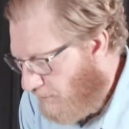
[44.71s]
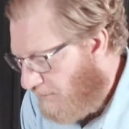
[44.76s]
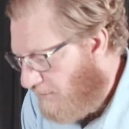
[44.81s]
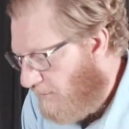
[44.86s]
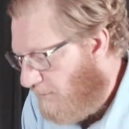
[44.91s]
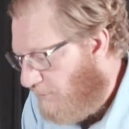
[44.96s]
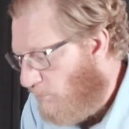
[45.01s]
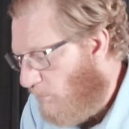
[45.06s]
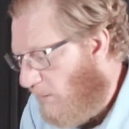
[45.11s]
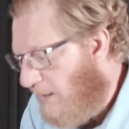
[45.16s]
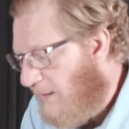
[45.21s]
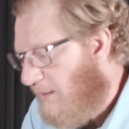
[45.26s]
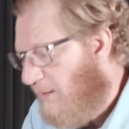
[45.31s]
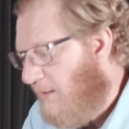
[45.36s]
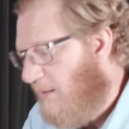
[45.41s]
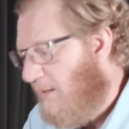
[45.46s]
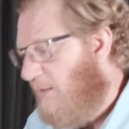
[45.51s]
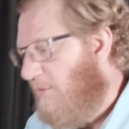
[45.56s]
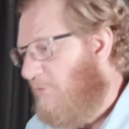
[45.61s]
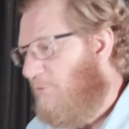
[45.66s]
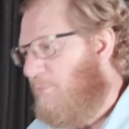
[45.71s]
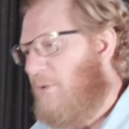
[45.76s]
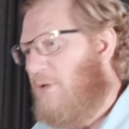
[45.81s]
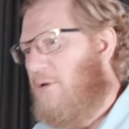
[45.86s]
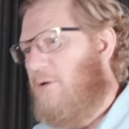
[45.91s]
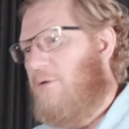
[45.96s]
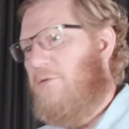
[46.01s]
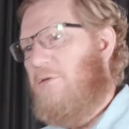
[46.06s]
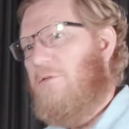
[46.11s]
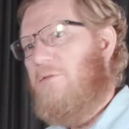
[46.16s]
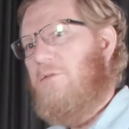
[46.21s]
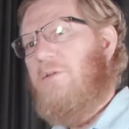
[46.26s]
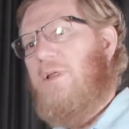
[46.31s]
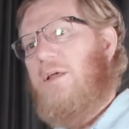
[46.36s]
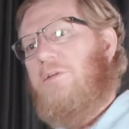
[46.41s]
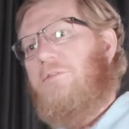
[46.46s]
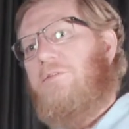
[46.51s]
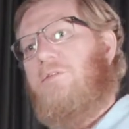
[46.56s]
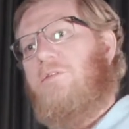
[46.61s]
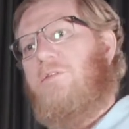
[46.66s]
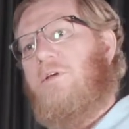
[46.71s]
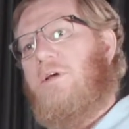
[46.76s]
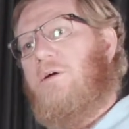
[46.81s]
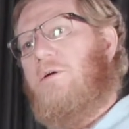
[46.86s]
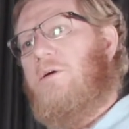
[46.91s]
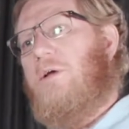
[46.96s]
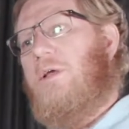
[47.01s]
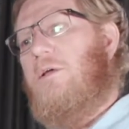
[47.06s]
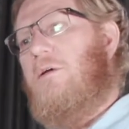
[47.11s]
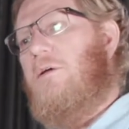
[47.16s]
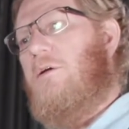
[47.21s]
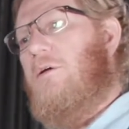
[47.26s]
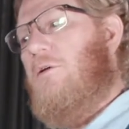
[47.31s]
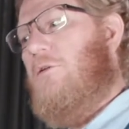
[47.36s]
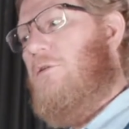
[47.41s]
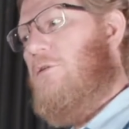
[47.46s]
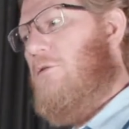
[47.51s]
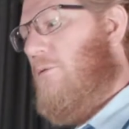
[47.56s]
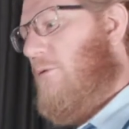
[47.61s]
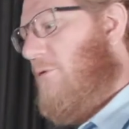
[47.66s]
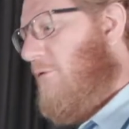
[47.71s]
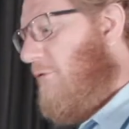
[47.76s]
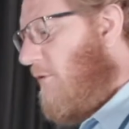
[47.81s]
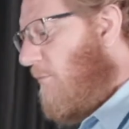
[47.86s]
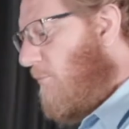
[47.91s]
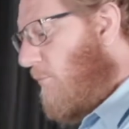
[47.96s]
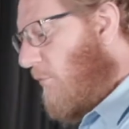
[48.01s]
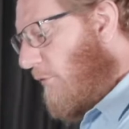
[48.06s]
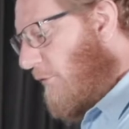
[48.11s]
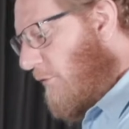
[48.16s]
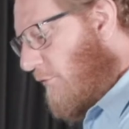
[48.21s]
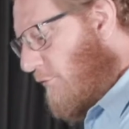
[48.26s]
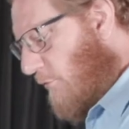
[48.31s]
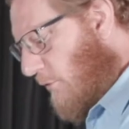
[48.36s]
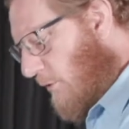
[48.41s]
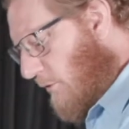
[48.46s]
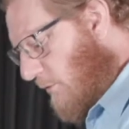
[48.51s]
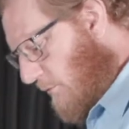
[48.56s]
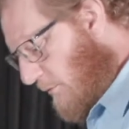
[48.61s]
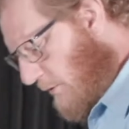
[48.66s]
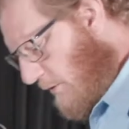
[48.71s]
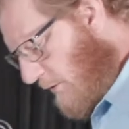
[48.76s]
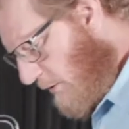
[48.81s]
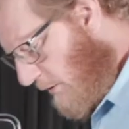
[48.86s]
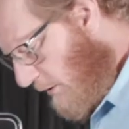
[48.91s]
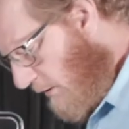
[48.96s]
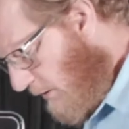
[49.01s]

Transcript: with this white case because it's necessary to assemble the drone.